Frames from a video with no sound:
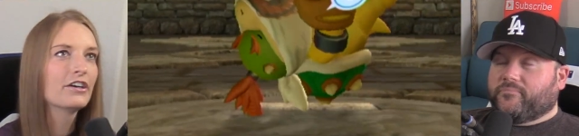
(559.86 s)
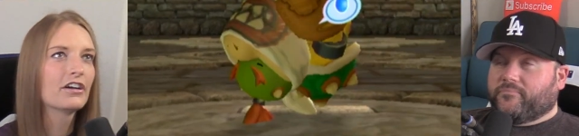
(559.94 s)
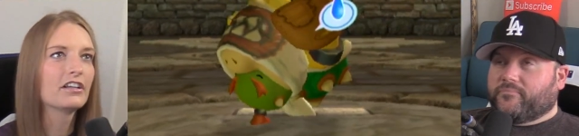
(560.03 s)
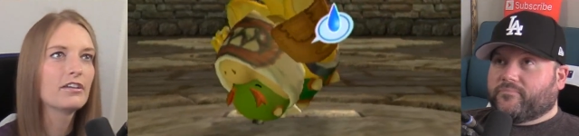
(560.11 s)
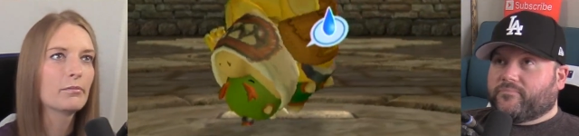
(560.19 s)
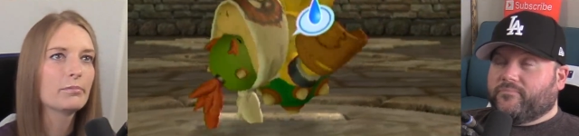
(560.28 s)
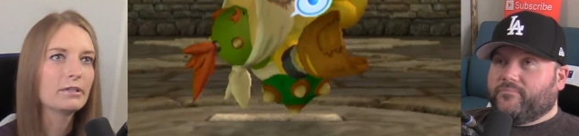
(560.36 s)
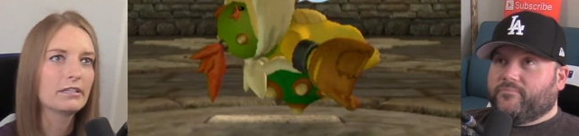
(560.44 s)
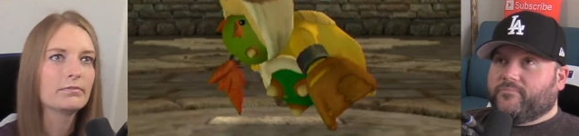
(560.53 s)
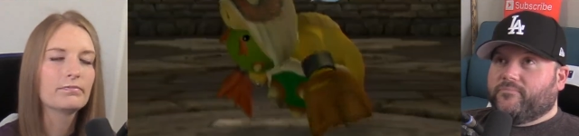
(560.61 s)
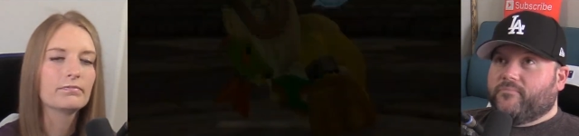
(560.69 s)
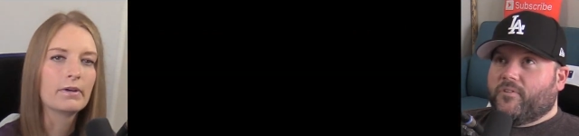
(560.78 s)
Speaker 1: You're a
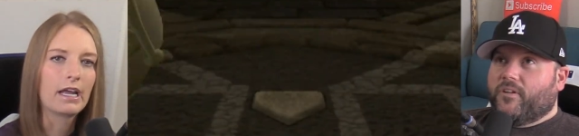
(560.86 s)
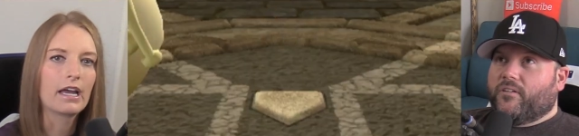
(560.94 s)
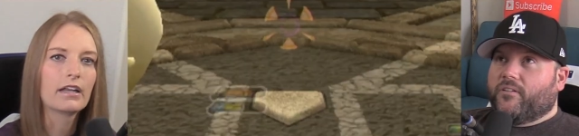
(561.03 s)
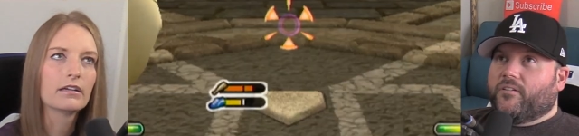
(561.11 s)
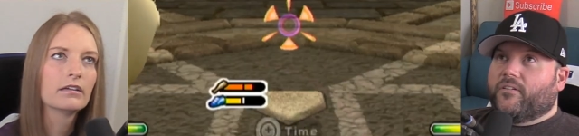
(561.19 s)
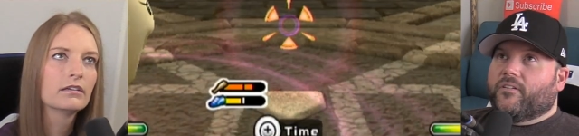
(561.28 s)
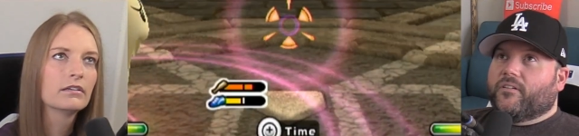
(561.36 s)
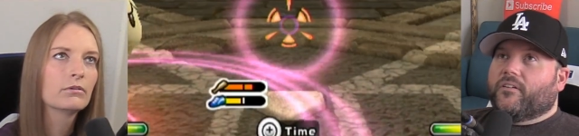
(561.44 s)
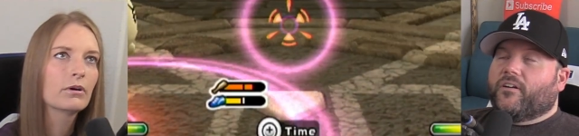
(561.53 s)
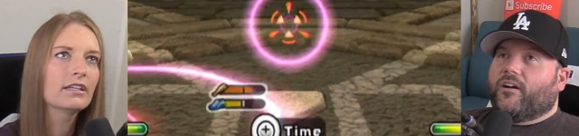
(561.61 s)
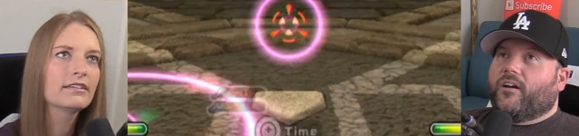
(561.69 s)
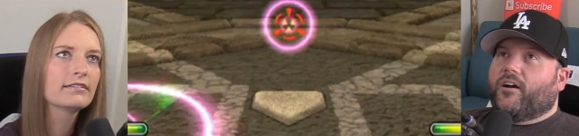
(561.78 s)
lumpy man.
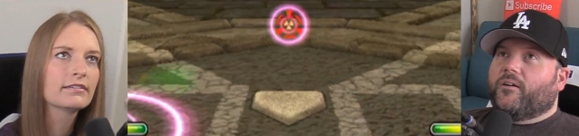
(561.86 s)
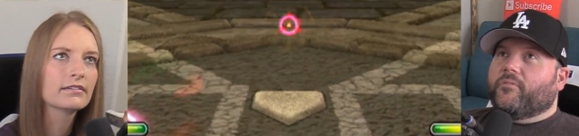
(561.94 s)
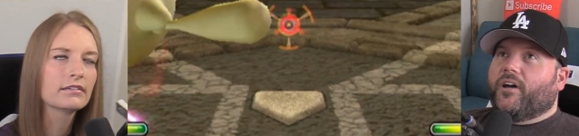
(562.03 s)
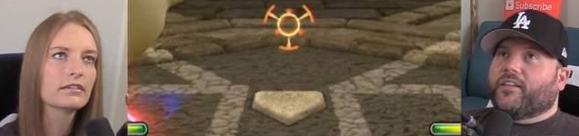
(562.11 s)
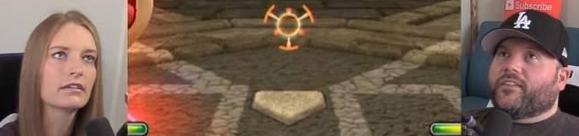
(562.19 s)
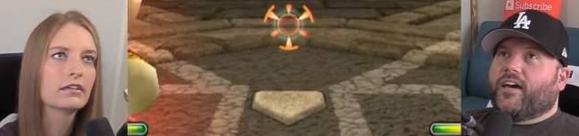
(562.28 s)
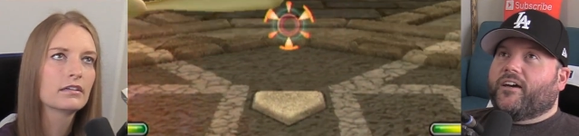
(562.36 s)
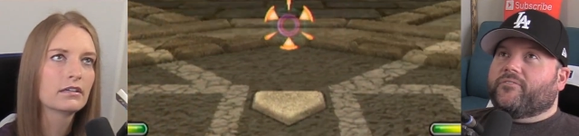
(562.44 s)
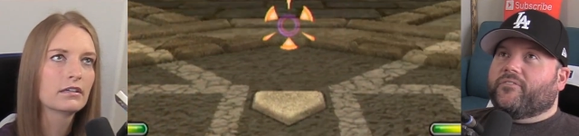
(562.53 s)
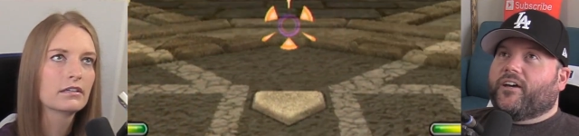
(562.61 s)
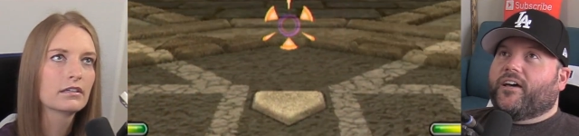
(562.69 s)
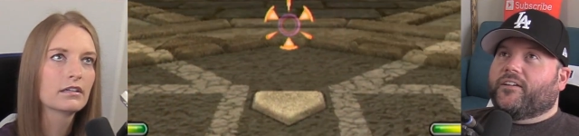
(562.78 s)
What? I'm
Speaker 2: not
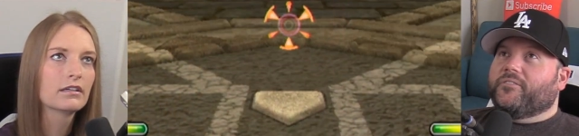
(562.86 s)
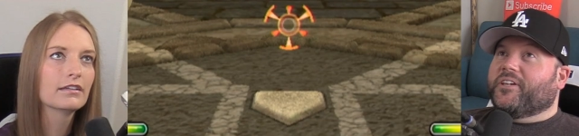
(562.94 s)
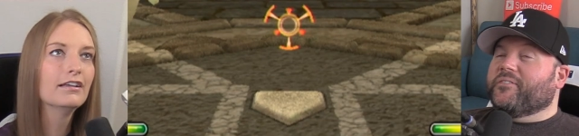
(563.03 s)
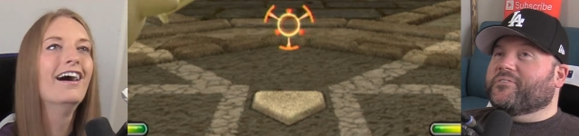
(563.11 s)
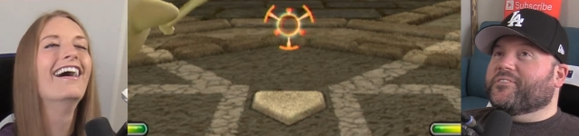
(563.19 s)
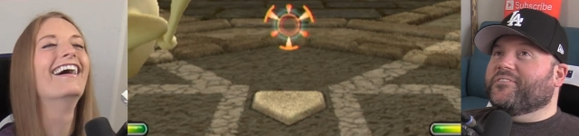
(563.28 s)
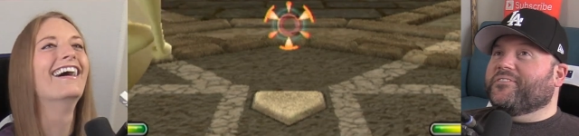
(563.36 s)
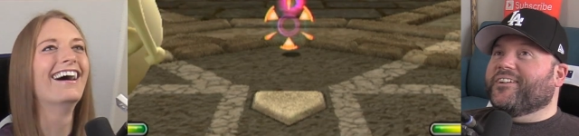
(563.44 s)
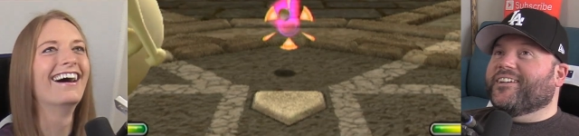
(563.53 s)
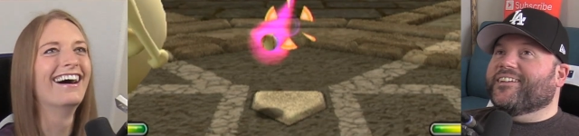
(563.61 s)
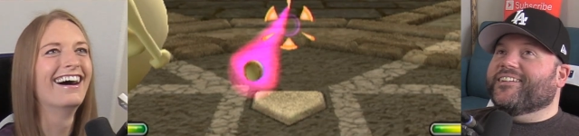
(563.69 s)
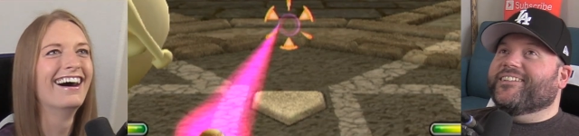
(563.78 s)
that fat. You keep
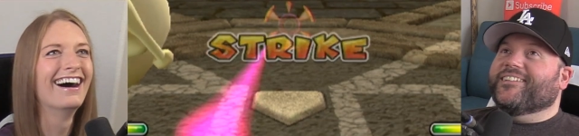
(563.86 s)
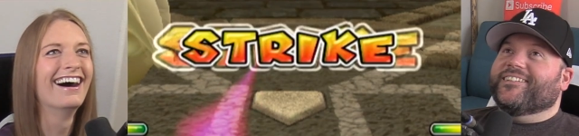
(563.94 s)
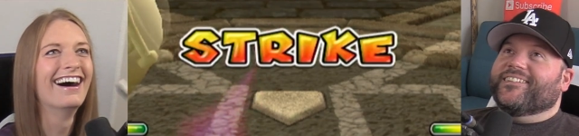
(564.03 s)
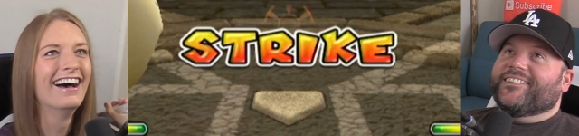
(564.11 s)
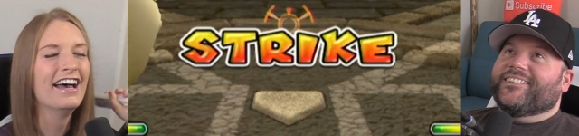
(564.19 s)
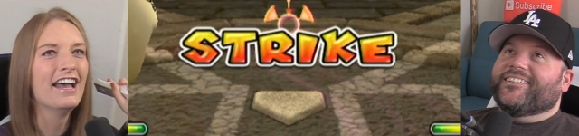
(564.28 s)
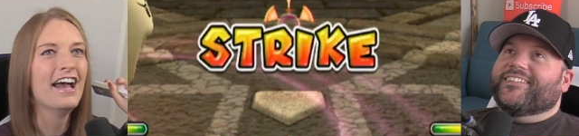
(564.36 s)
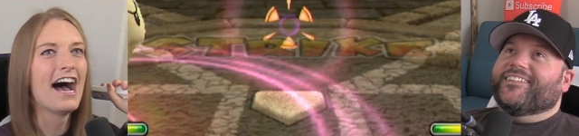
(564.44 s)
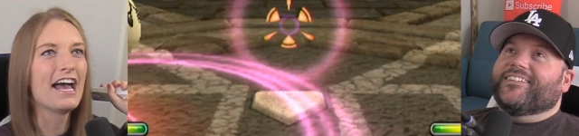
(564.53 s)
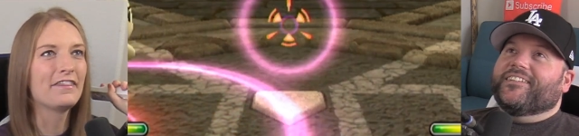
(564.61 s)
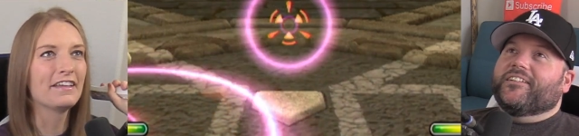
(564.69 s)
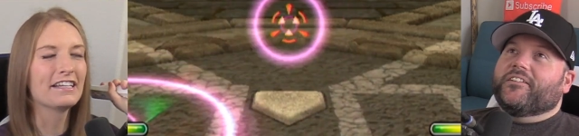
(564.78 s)
swinging.
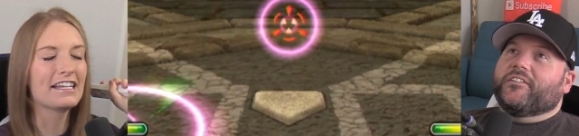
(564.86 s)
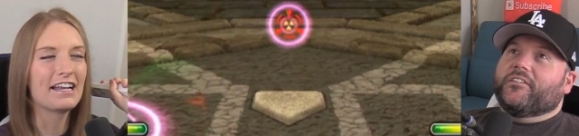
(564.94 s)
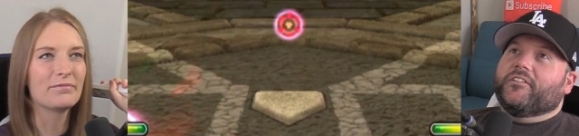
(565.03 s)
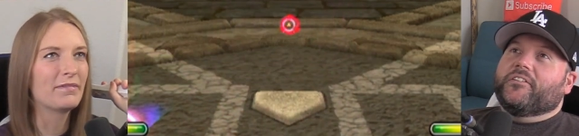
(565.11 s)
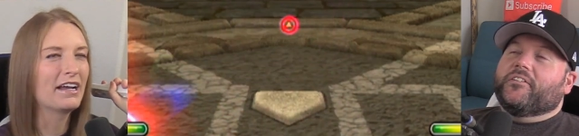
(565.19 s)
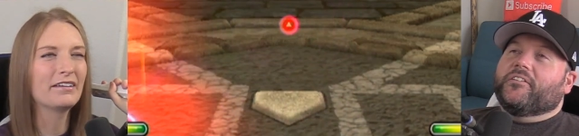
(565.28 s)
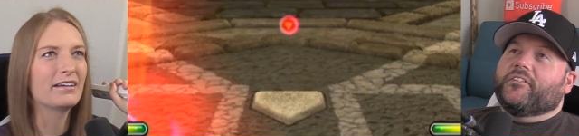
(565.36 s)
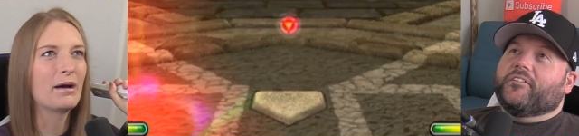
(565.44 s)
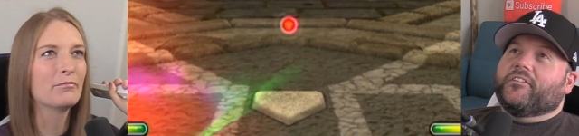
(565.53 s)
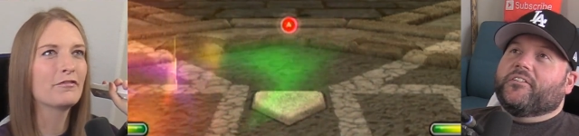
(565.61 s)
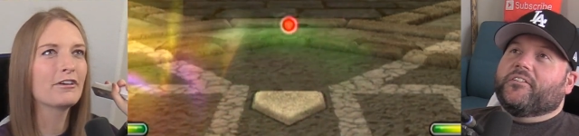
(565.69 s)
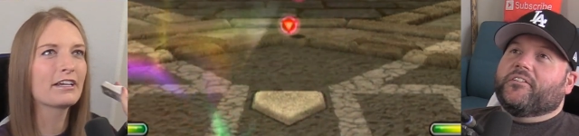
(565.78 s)
Speaker 1: I think I might.
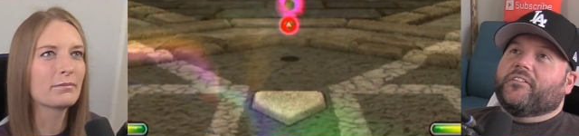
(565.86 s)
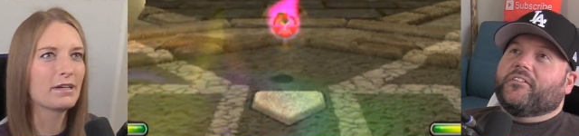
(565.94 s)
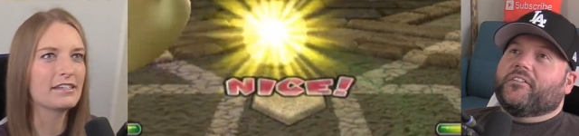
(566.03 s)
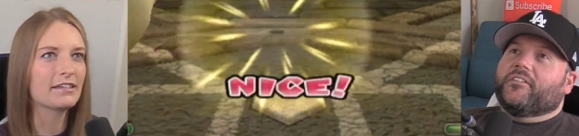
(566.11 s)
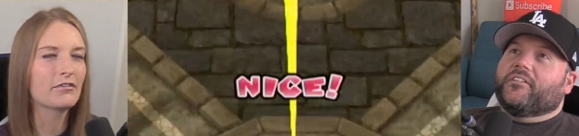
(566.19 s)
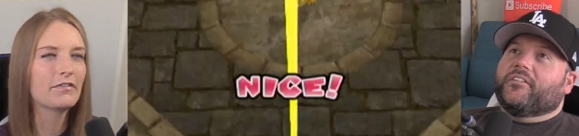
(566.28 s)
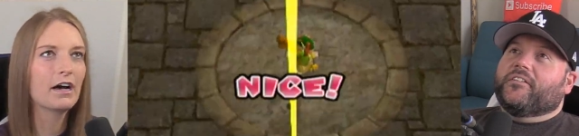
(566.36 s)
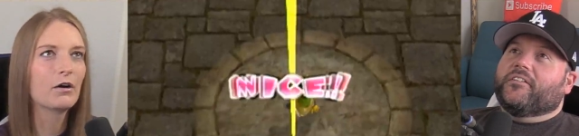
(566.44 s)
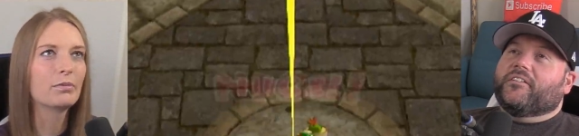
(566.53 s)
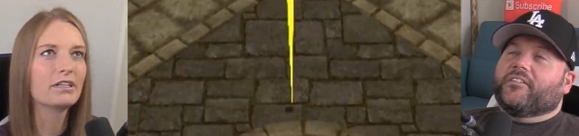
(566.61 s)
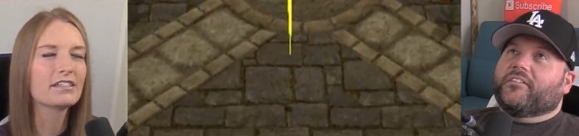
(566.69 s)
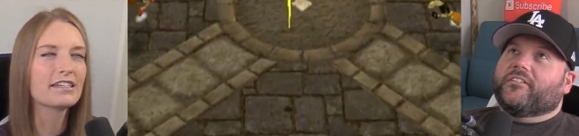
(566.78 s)
I'm freaking myself
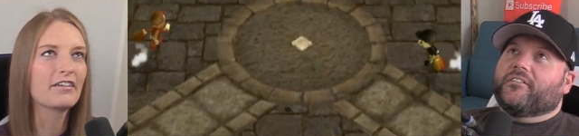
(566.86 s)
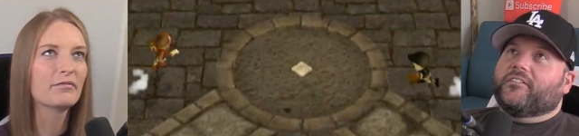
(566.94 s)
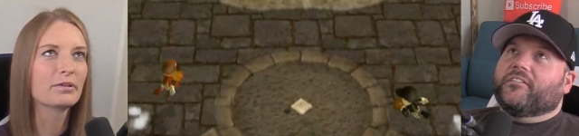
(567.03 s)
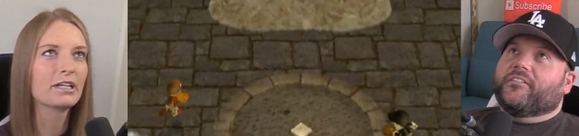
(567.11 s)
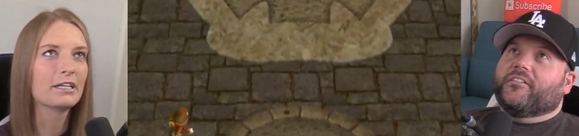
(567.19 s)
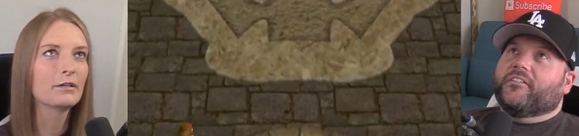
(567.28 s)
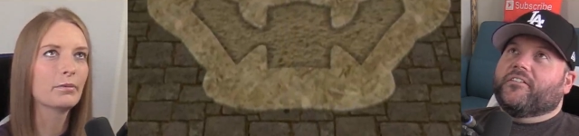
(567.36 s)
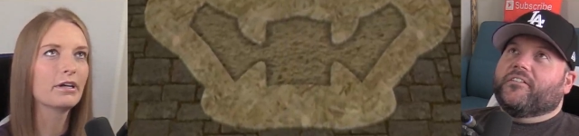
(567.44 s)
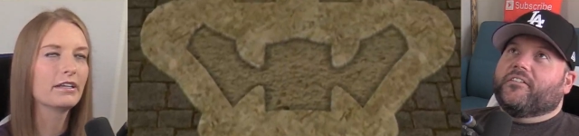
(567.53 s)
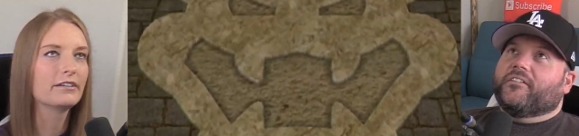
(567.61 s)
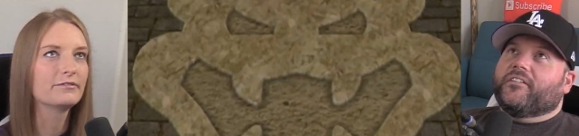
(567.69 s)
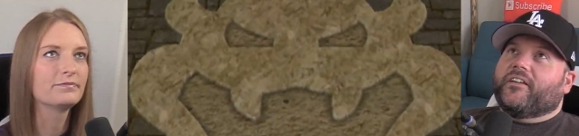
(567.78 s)
out because I haven't played in a
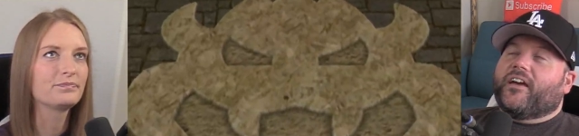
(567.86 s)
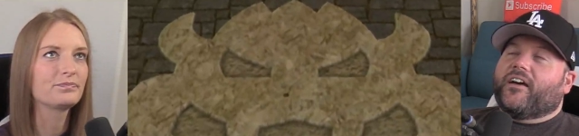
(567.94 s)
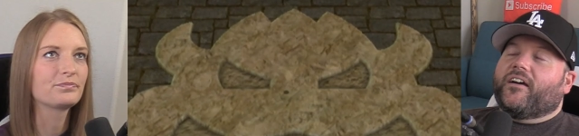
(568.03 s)
bit. Yeah.